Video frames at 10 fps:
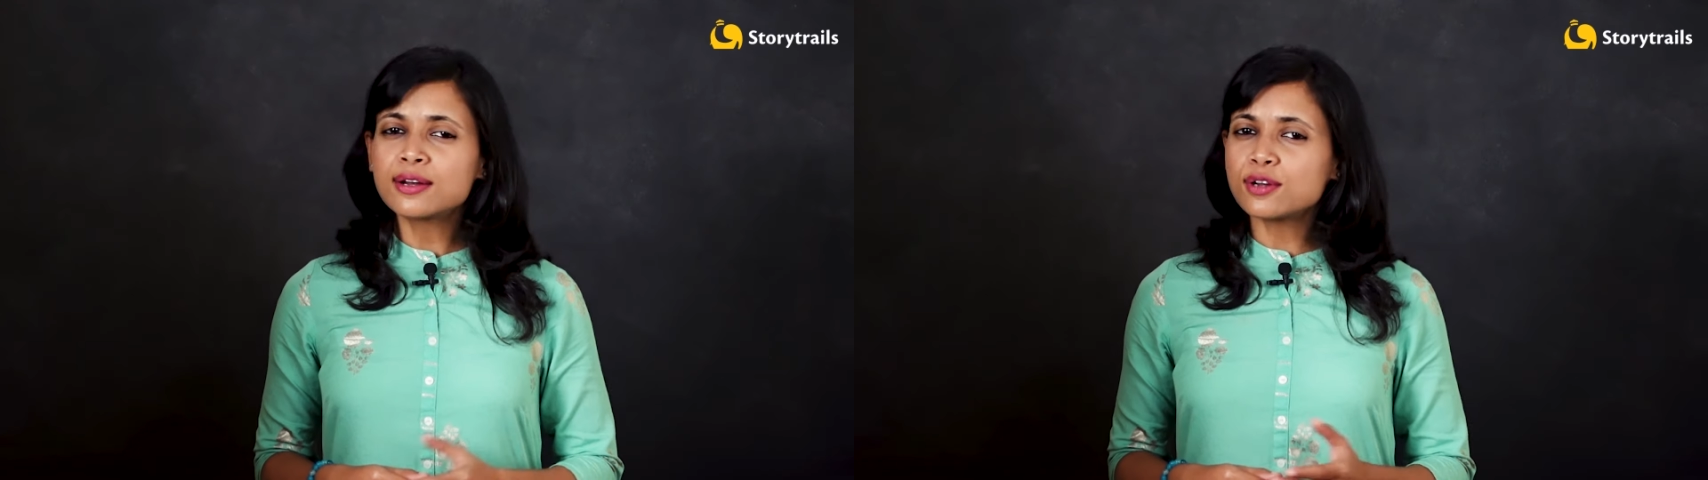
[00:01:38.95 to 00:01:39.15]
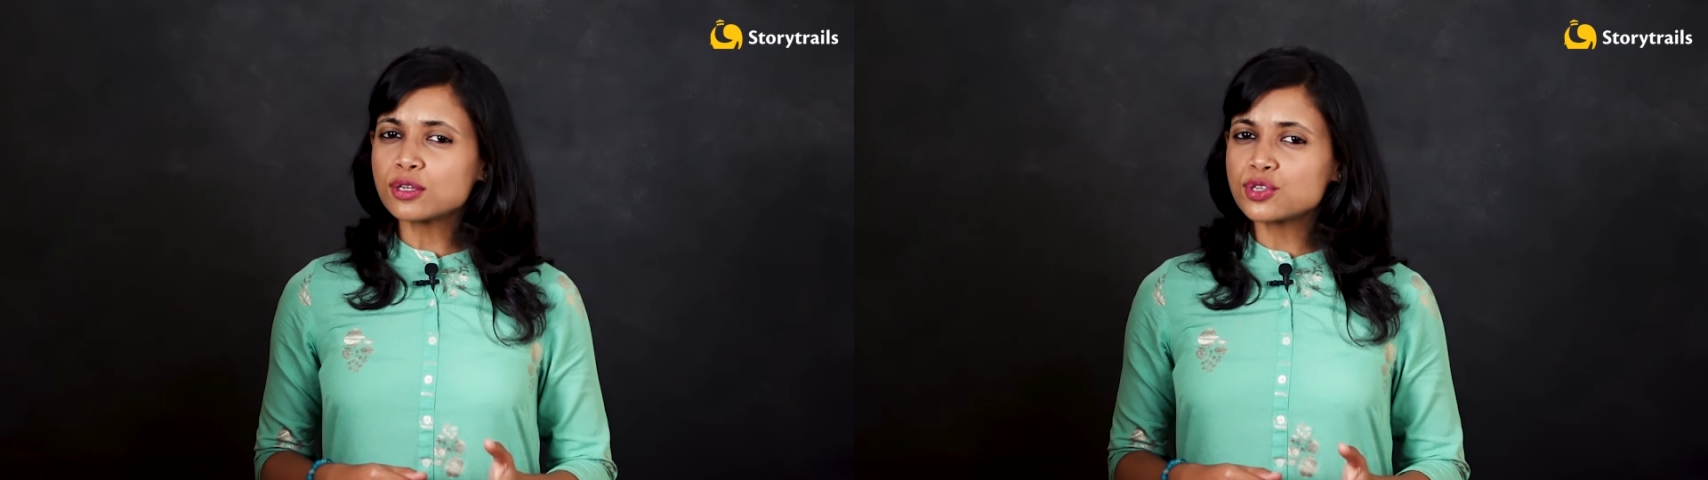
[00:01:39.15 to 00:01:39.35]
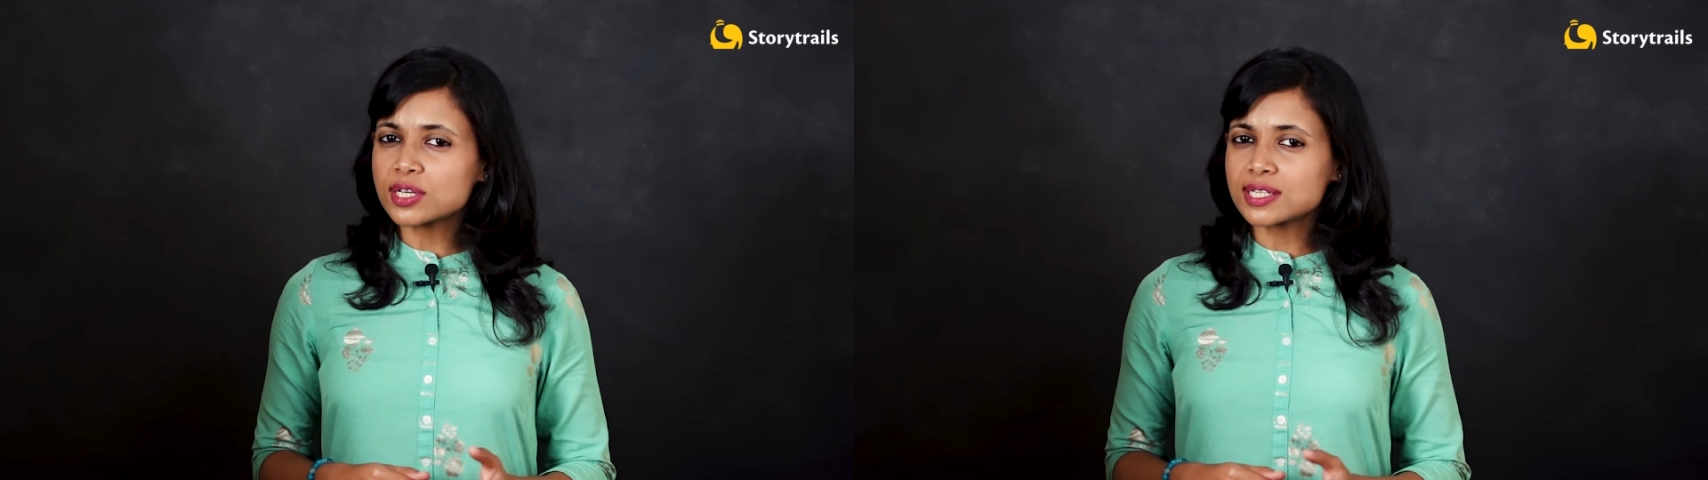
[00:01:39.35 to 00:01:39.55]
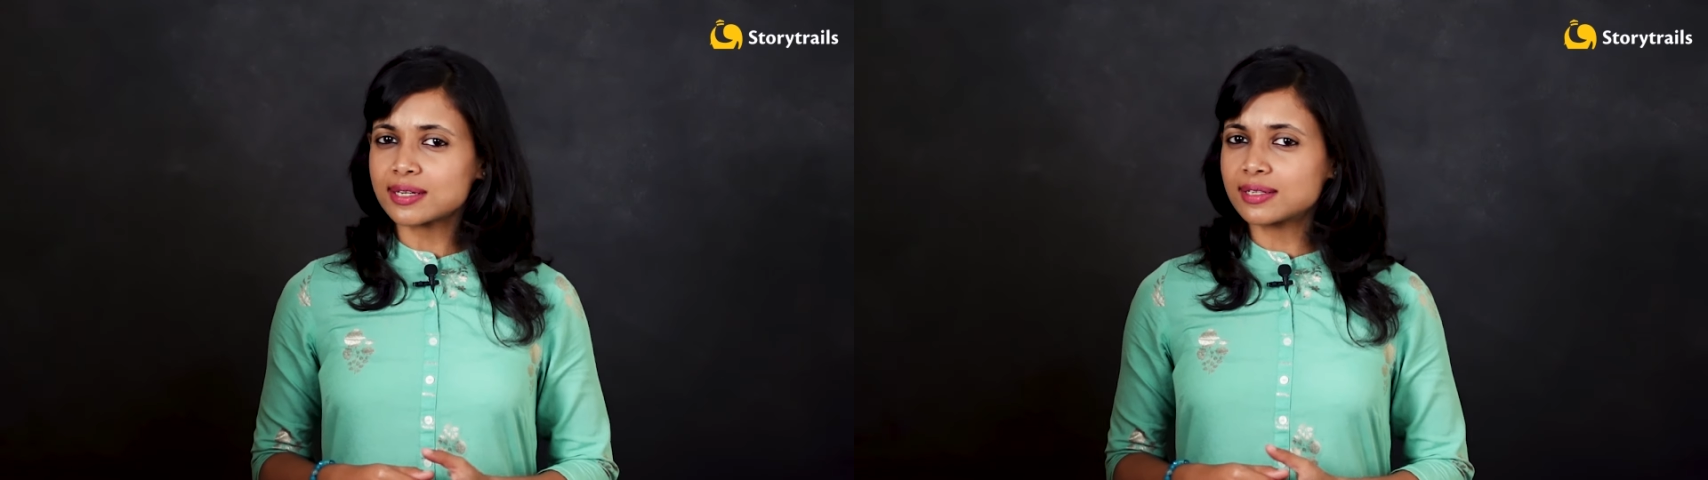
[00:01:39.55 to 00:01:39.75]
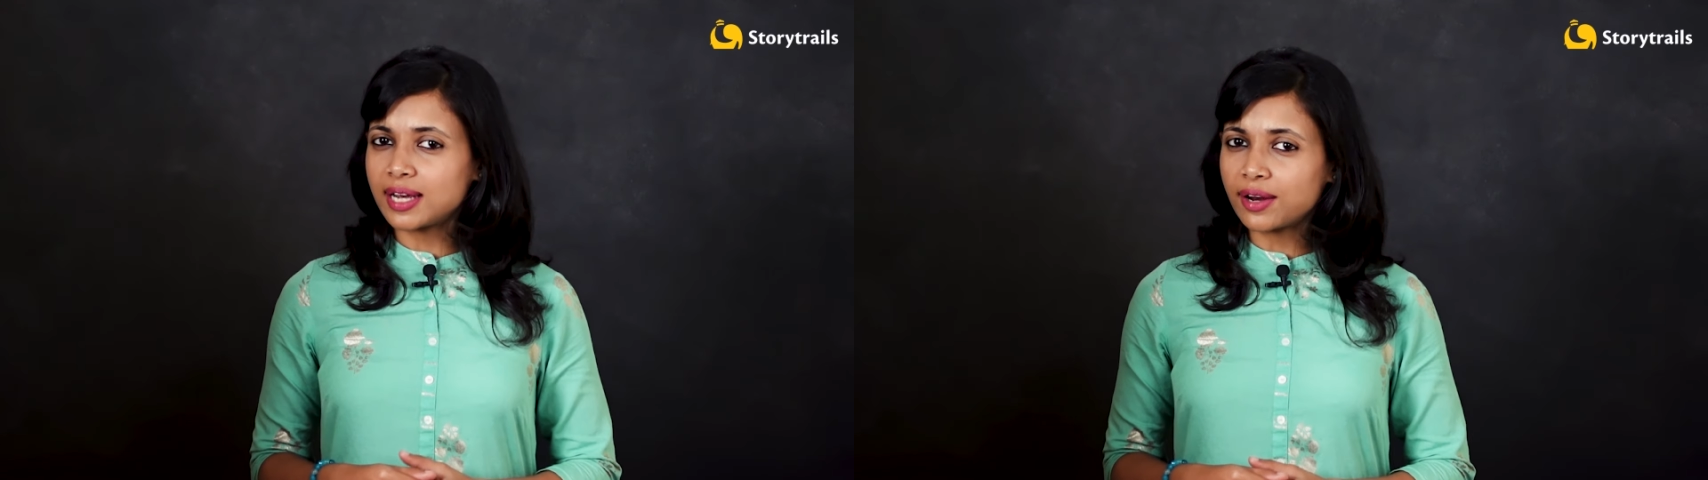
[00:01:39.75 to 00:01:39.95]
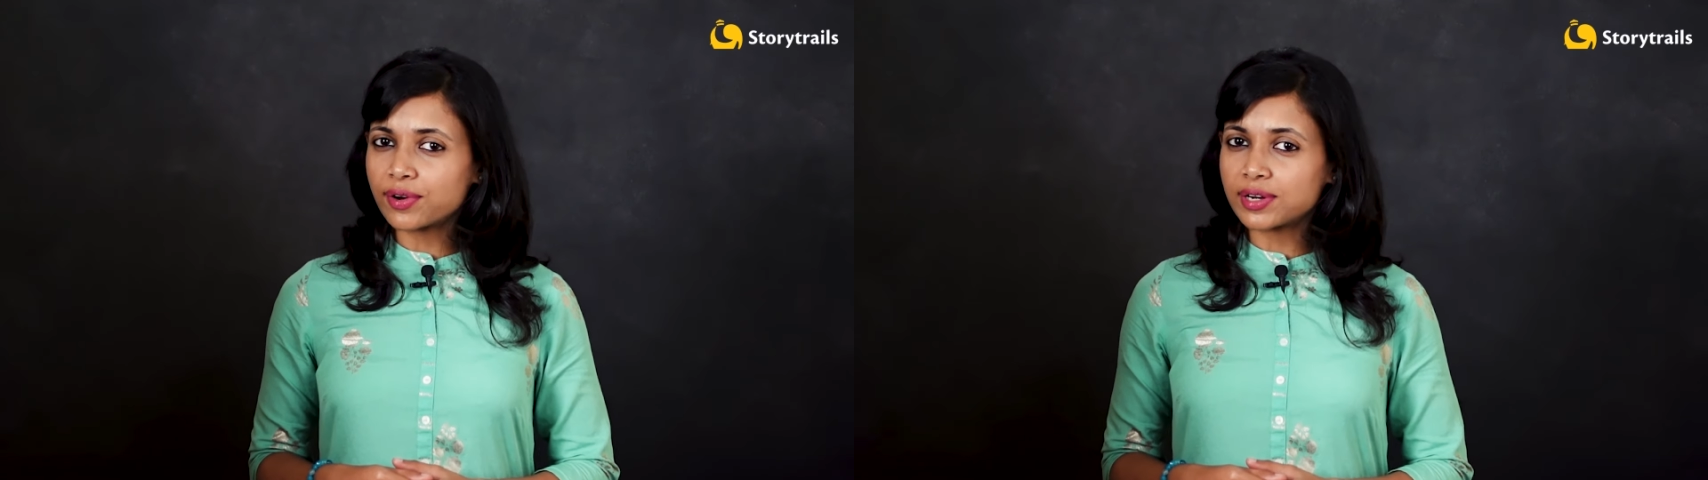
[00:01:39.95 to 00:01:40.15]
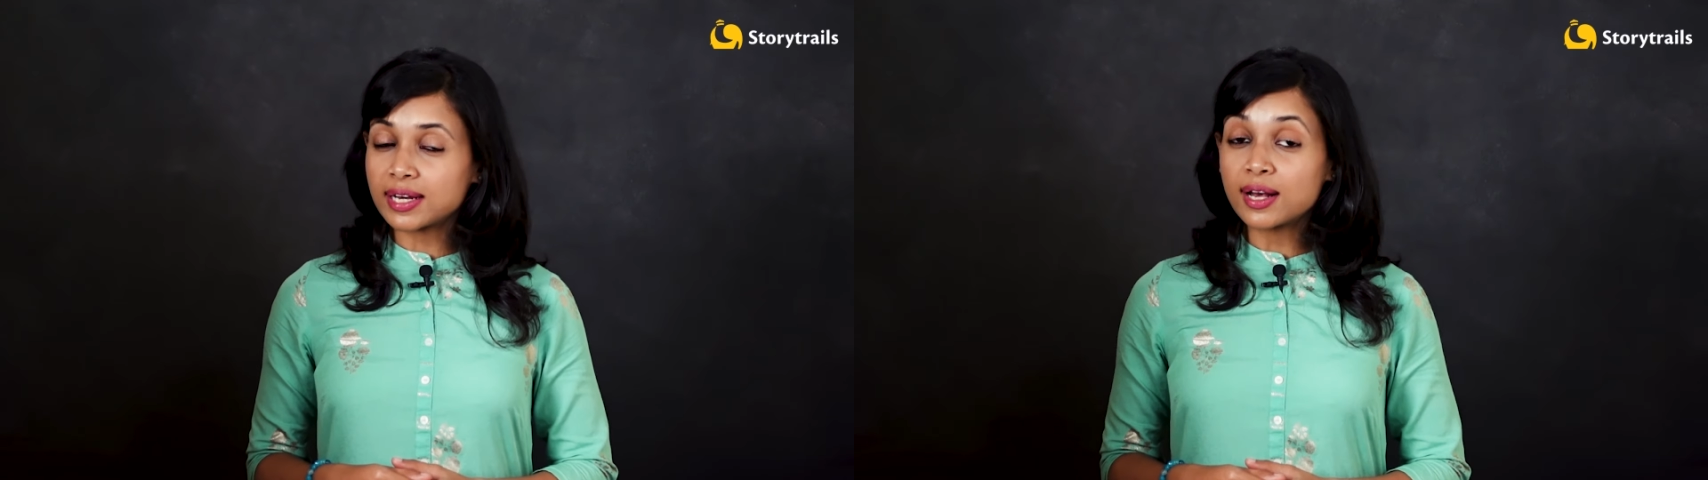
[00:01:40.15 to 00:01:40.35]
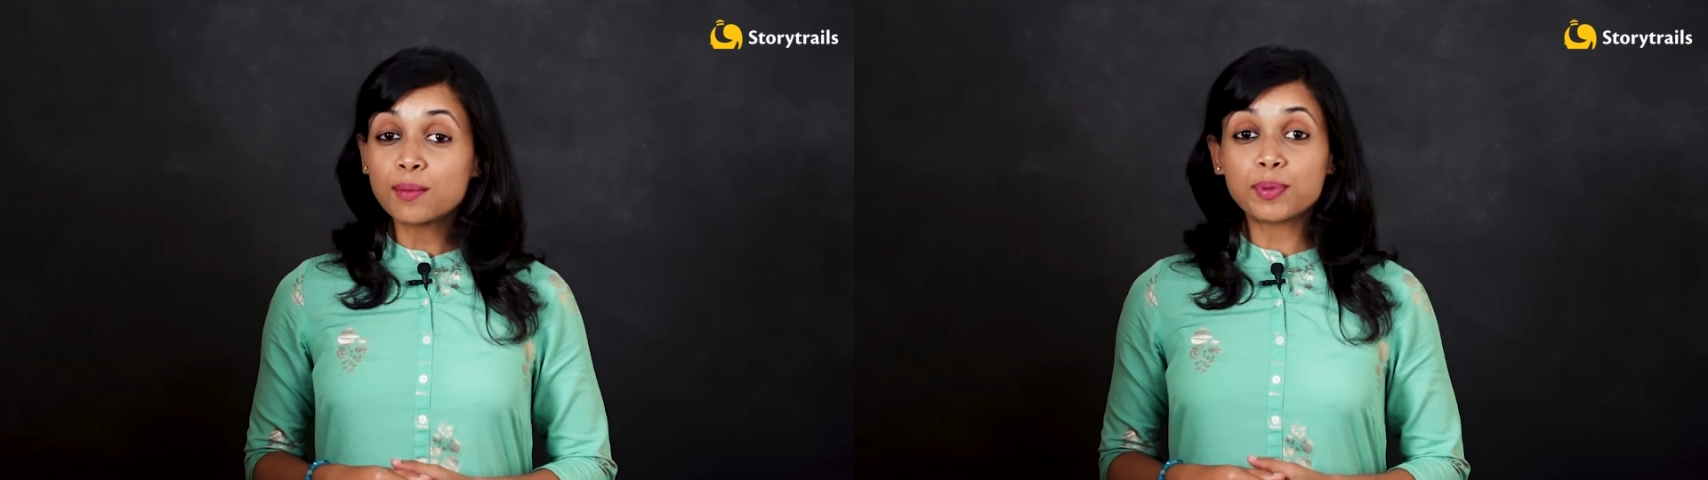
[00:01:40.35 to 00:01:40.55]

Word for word: not just at Keeladi,